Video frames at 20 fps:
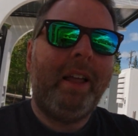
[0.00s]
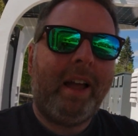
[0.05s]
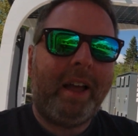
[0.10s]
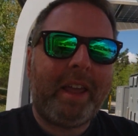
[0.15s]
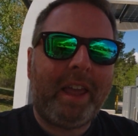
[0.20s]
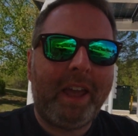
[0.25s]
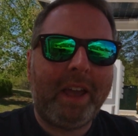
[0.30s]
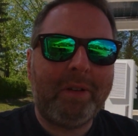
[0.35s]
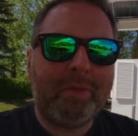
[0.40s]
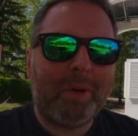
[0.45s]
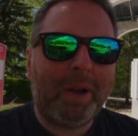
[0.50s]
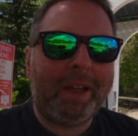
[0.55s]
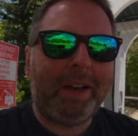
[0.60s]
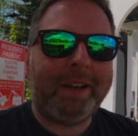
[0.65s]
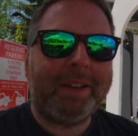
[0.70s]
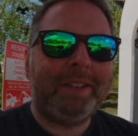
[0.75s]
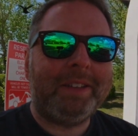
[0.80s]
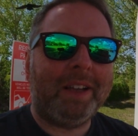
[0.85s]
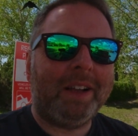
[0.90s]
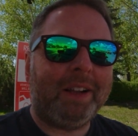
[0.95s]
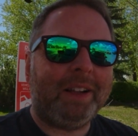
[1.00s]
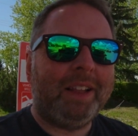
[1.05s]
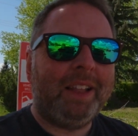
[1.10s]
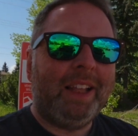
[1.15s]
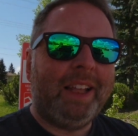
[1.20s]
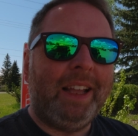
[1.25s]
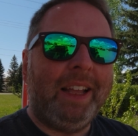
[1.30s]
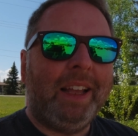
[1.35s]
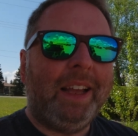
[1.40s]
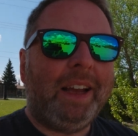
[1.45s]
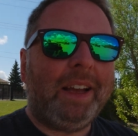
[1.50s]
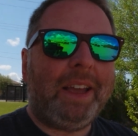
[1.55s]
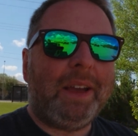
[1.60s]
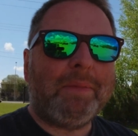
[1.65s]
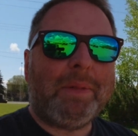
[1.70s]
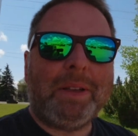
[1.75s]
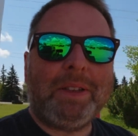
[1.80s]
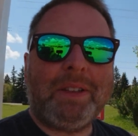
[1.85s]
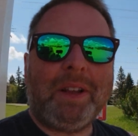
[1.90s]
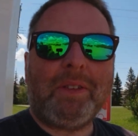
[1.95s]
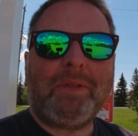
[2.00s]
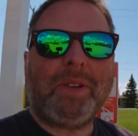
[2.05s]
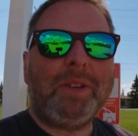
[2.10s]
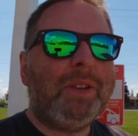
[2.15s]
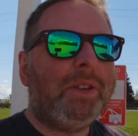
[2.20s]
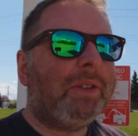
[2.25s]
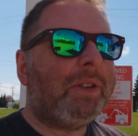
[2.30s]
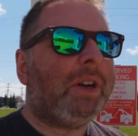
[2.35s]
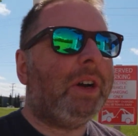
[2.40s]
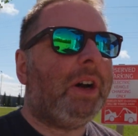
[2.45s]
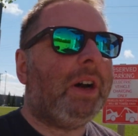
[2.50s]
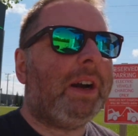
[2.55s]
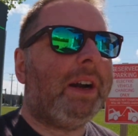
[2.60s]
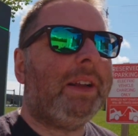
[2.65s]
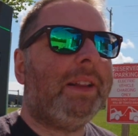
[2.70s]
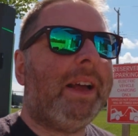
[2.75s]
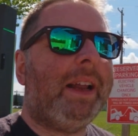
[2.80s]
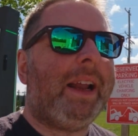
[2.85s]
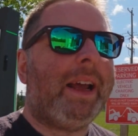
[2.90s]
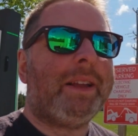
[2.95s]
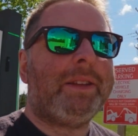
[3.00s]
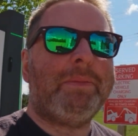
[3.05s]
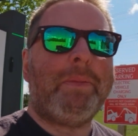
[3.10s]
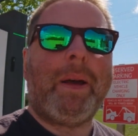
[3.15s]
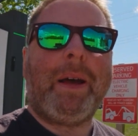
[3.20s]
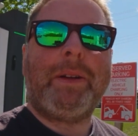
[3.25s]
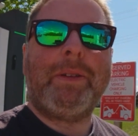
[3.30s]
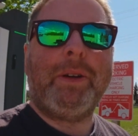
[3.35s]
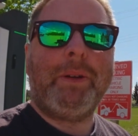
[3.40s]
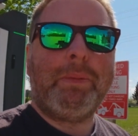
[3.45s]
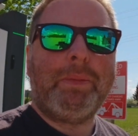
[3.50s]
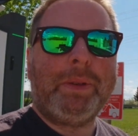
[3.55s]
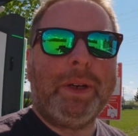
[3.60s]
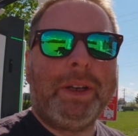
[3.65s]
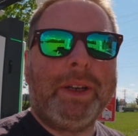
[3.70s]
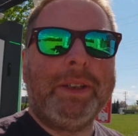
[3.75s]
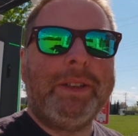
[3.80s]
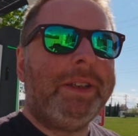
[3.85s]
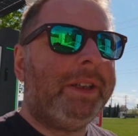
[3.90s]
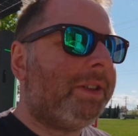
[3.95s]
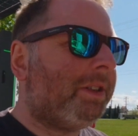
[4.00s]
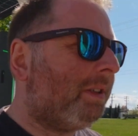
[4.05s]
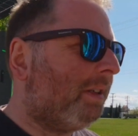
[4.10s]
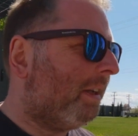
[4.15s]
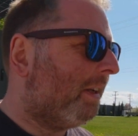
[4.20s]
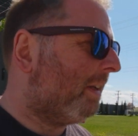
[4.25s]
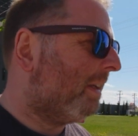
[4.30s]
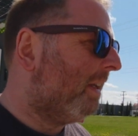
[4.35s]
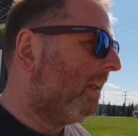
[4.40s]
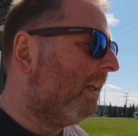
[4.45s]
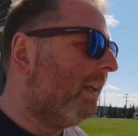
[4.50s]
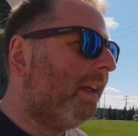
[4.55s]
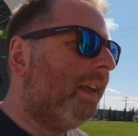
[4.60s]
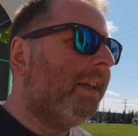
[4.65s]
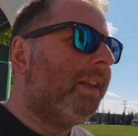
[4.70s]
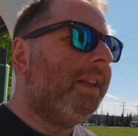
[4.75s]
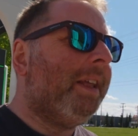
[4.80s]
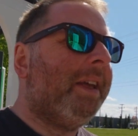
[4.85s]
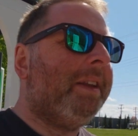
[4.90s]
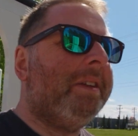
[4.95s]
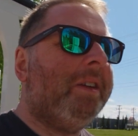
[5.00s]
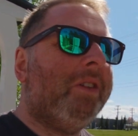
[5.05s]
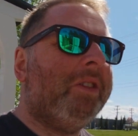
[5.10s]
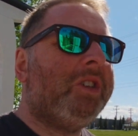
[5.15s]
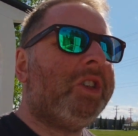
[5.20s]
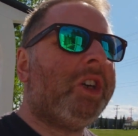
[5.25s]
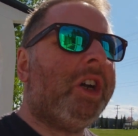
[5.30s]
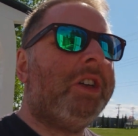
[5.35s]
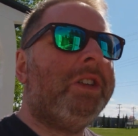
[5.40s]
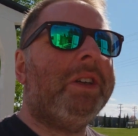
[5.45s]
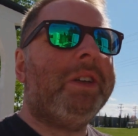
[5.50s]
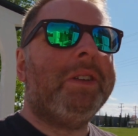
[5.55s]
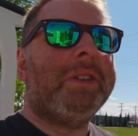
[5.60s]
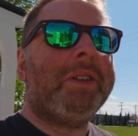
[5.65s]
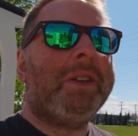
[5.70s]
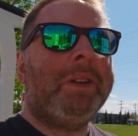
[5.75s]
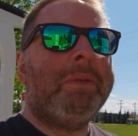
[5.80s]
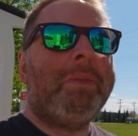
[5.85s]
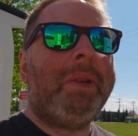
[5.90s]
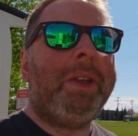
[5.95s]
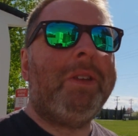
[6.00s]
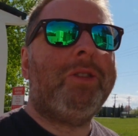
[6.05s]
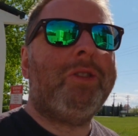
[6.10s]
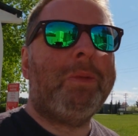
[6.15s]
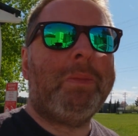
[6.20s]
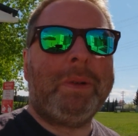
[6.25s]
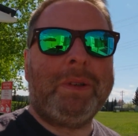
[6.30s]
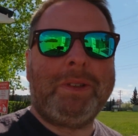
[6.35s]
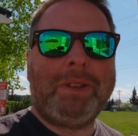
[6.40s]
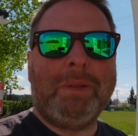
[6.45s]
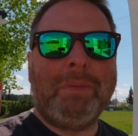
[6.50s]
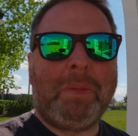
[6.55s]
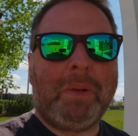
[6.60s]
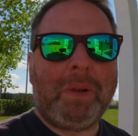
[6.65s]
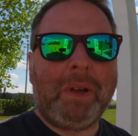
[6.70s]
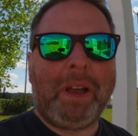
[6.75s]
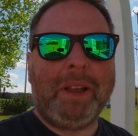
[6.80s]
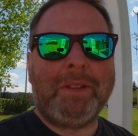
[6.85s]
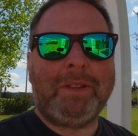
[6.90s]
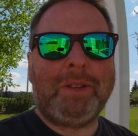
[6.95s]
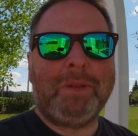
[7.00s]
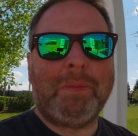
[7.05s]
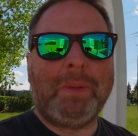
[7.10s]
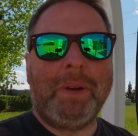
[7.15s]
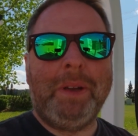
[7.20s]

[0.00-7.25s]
I can't wait until I get myself a new car that has battery preconditioning. Then charging is going to be super simple and super